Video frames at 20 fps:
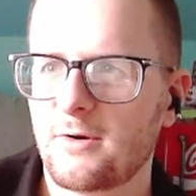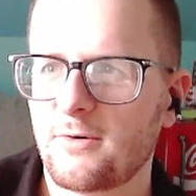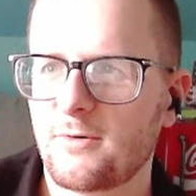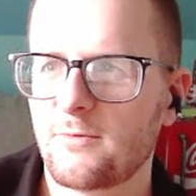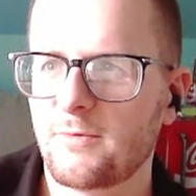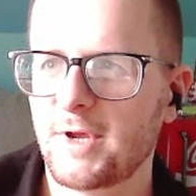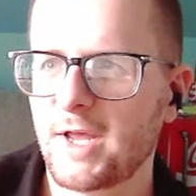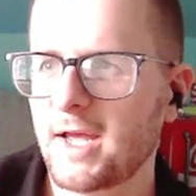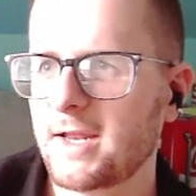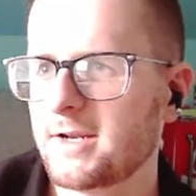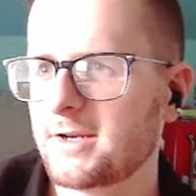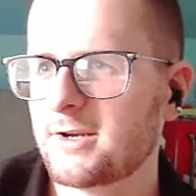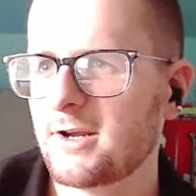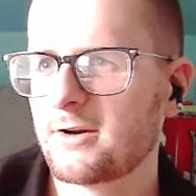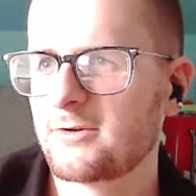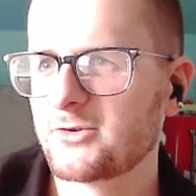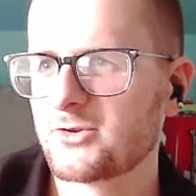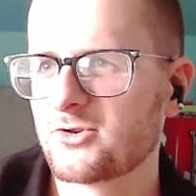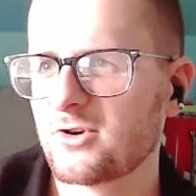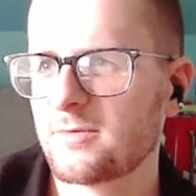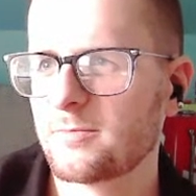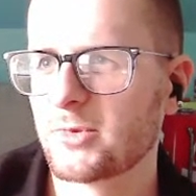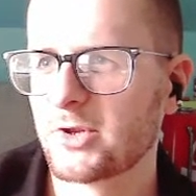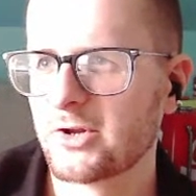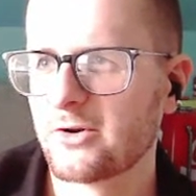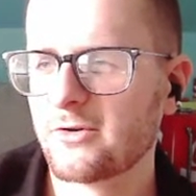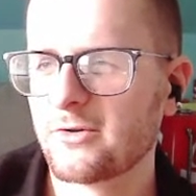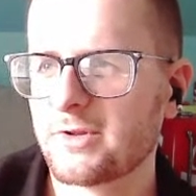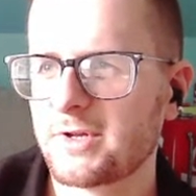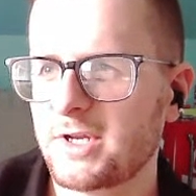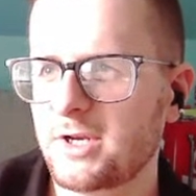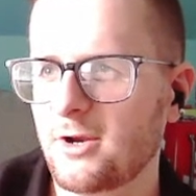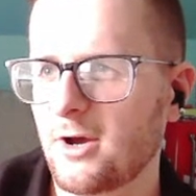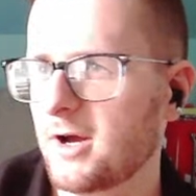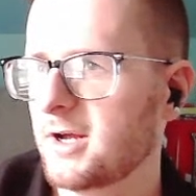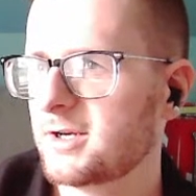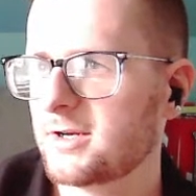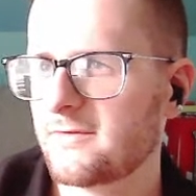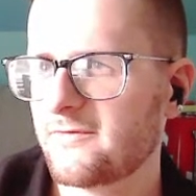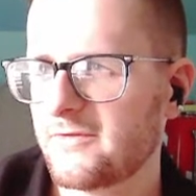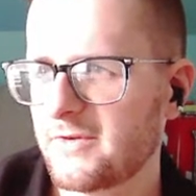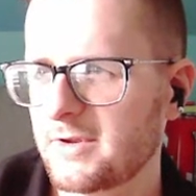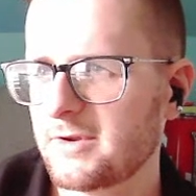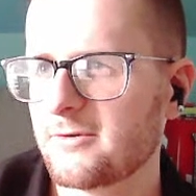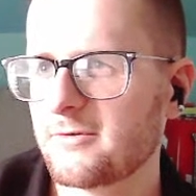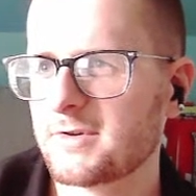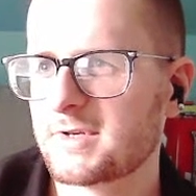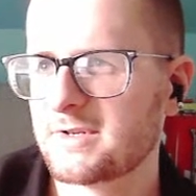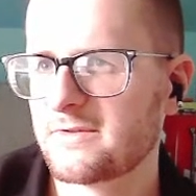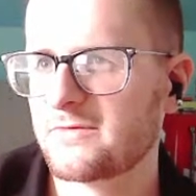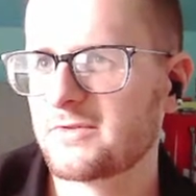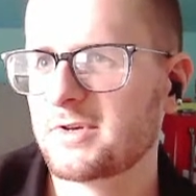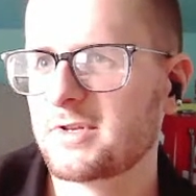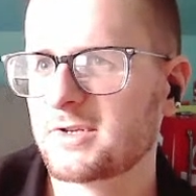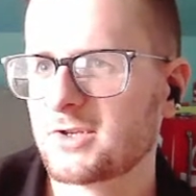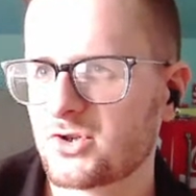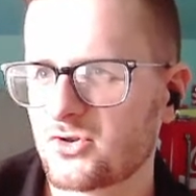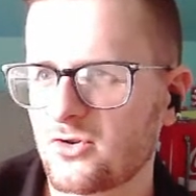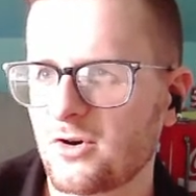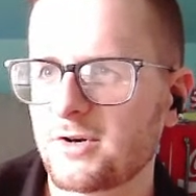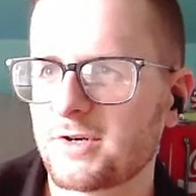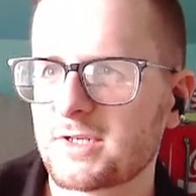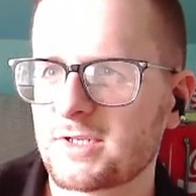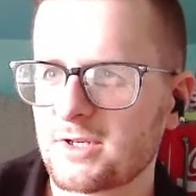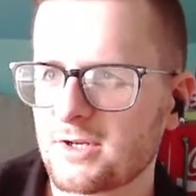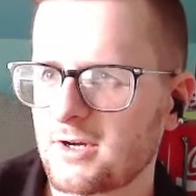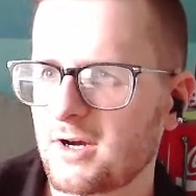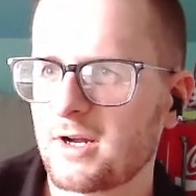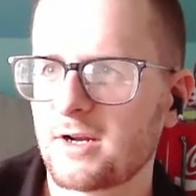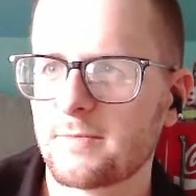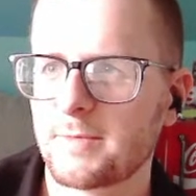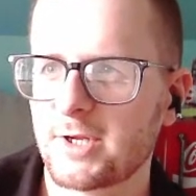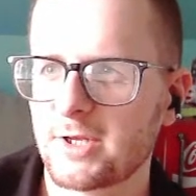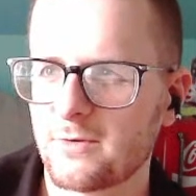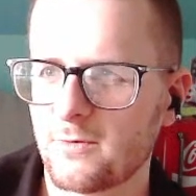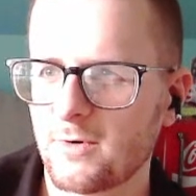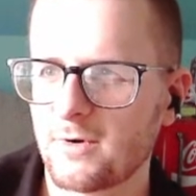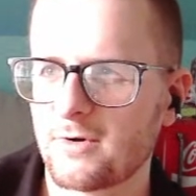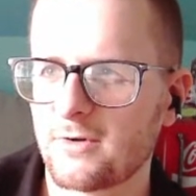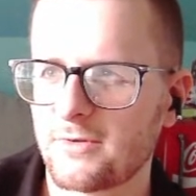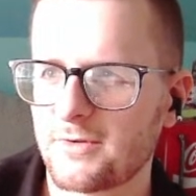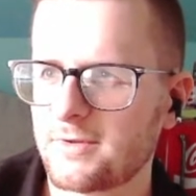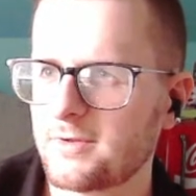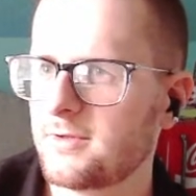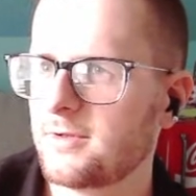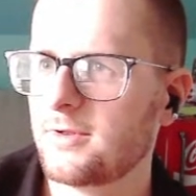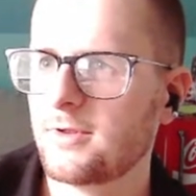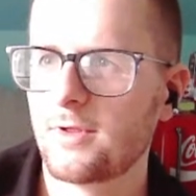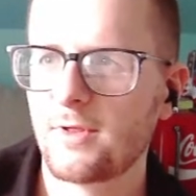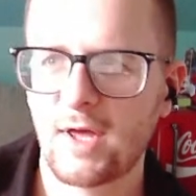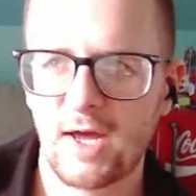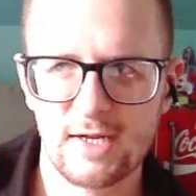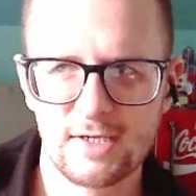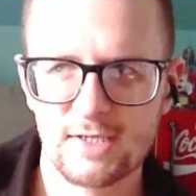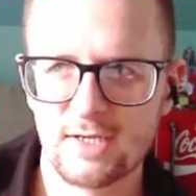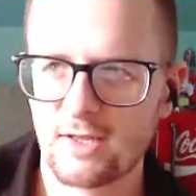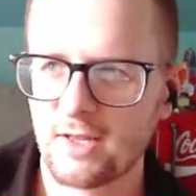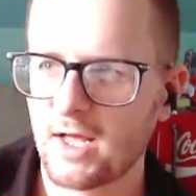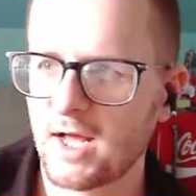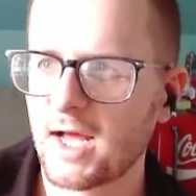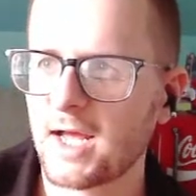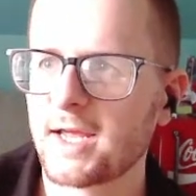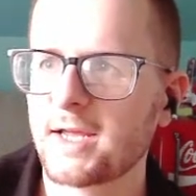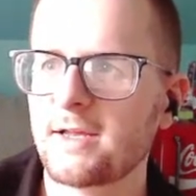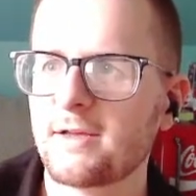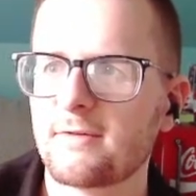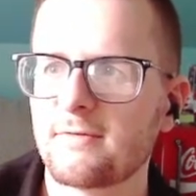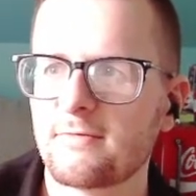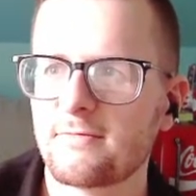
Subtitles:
We handed Donald Trump, literally, not figuratively, the strongest economy in the world. That's a lie.